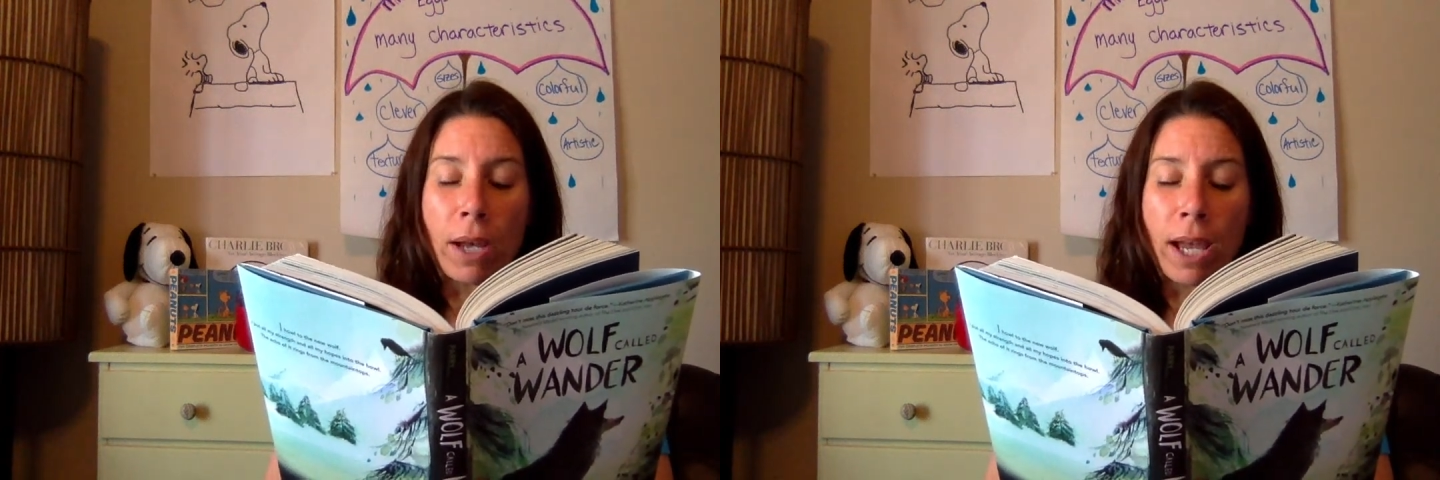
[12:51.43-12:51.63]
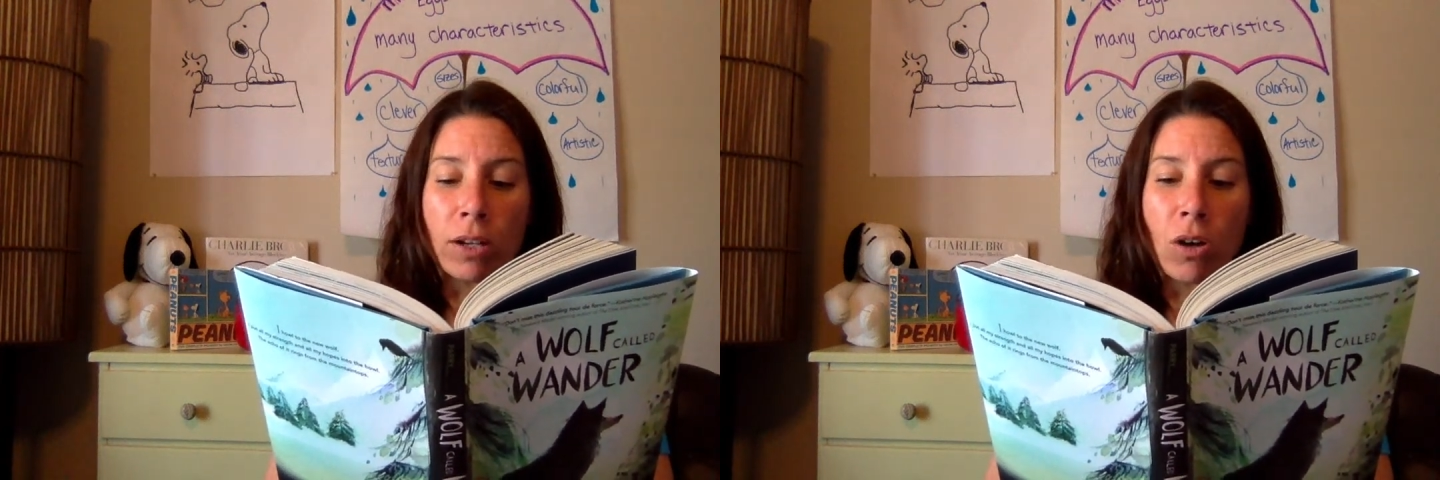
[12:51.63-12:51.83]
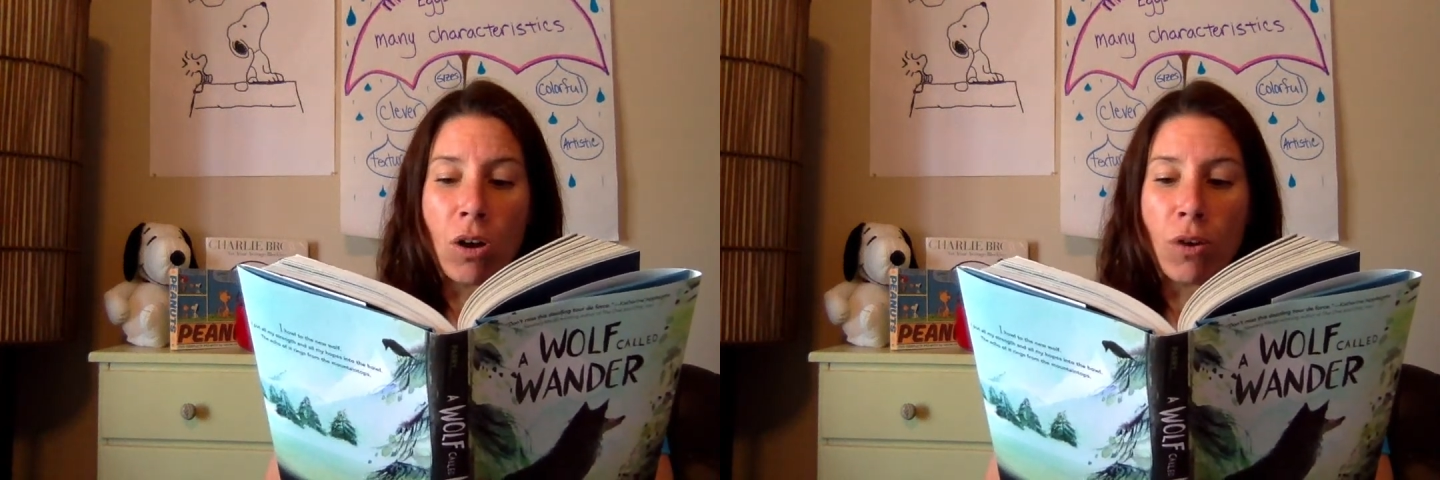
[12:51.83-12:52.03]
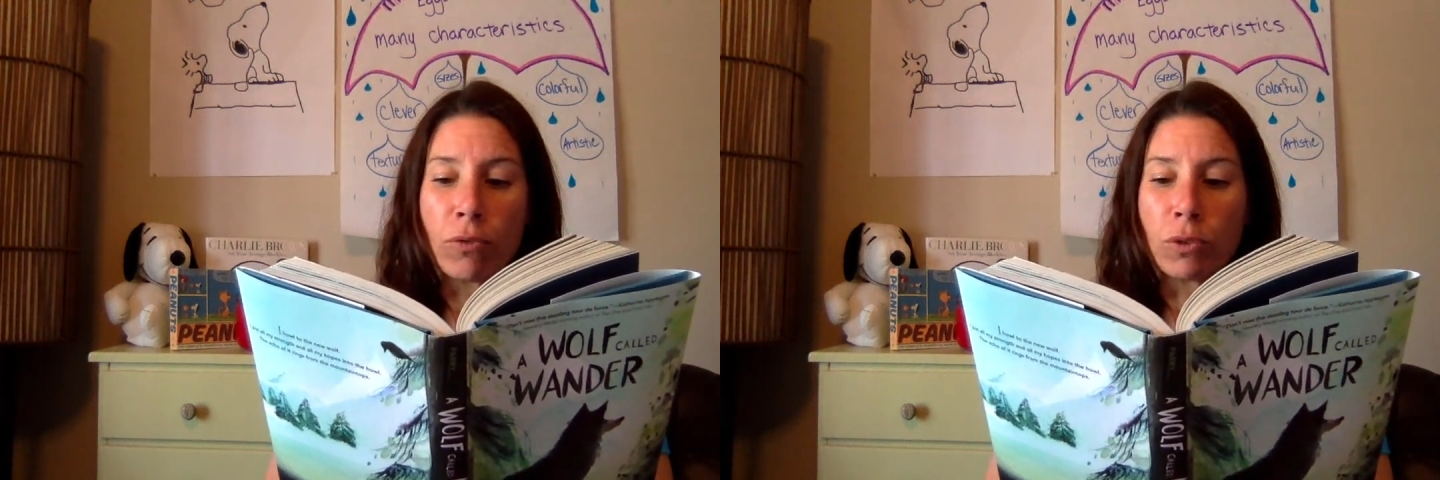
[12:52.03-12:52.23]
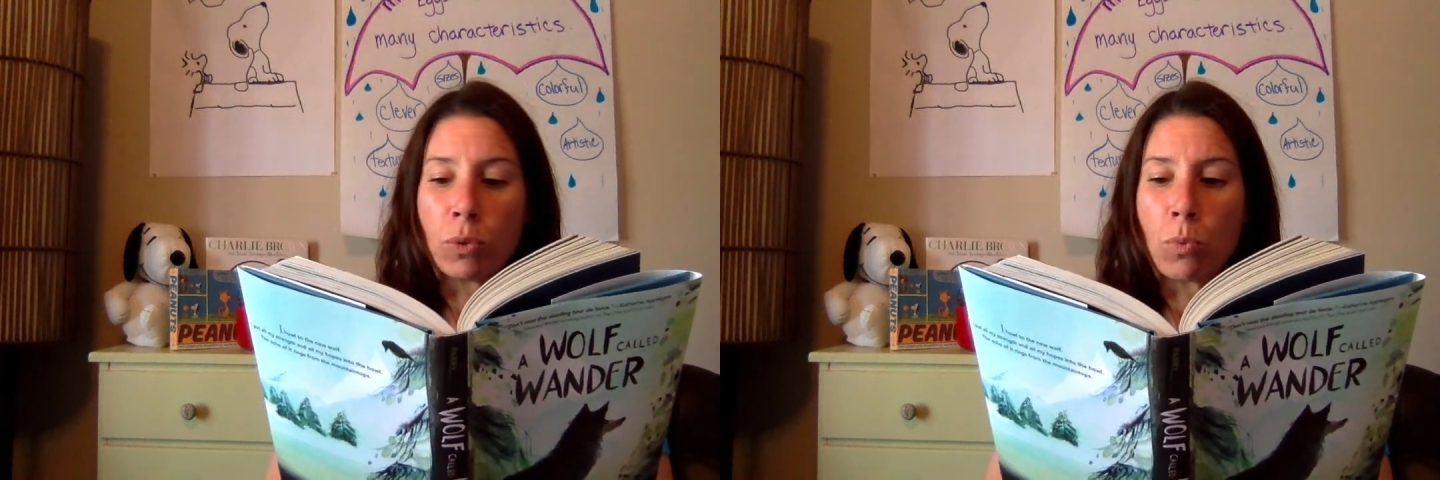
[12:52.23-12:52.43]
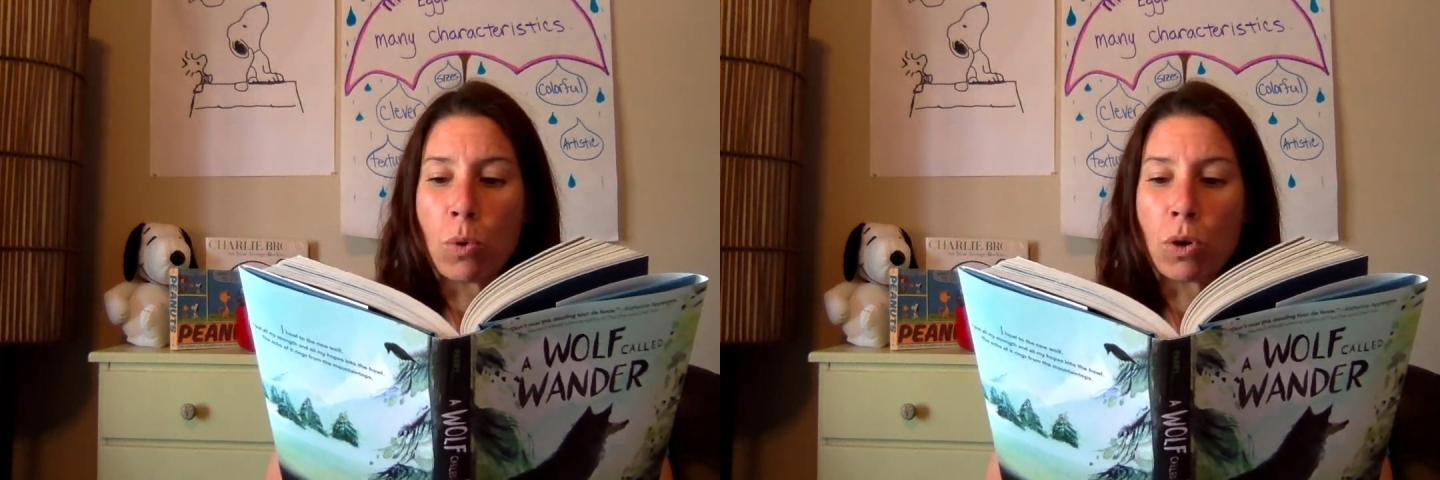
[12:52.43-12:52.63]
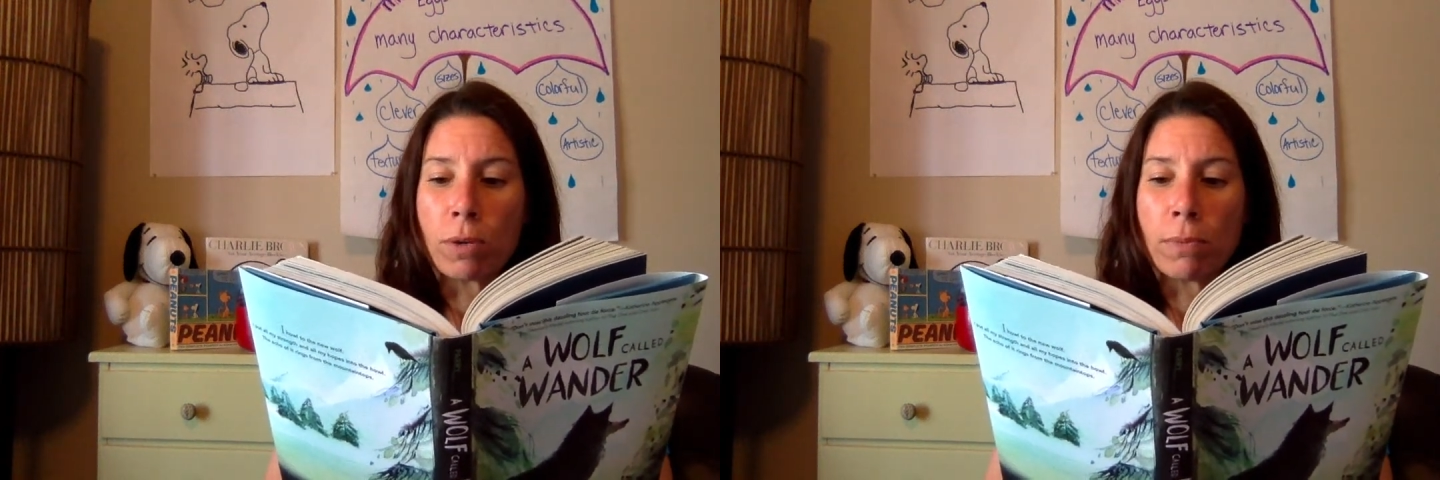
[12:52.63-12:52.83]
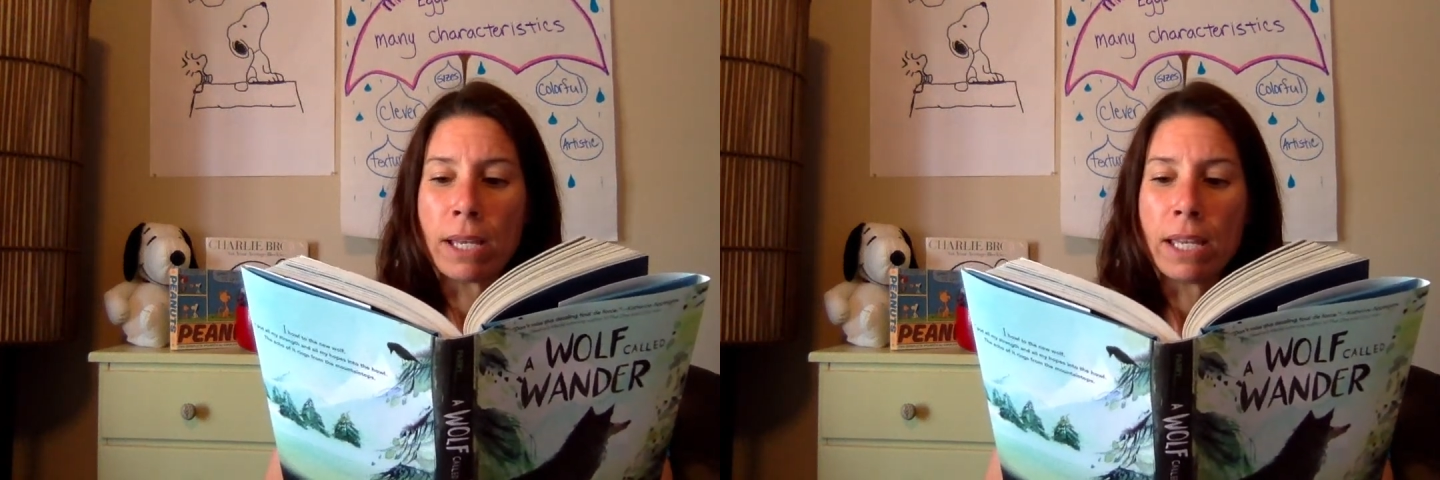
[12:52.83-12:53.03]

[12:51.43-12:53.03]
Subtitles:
at all for warm.